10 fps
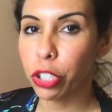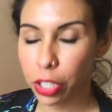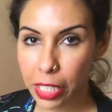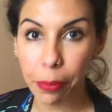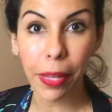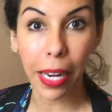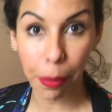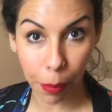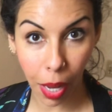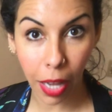just keep that
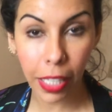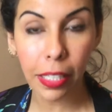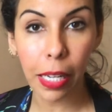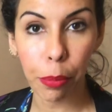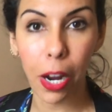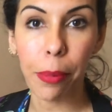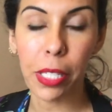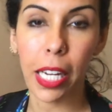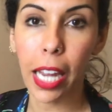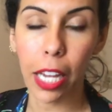in mind and perhaps
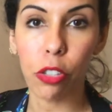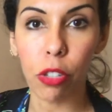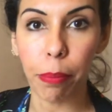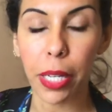take extra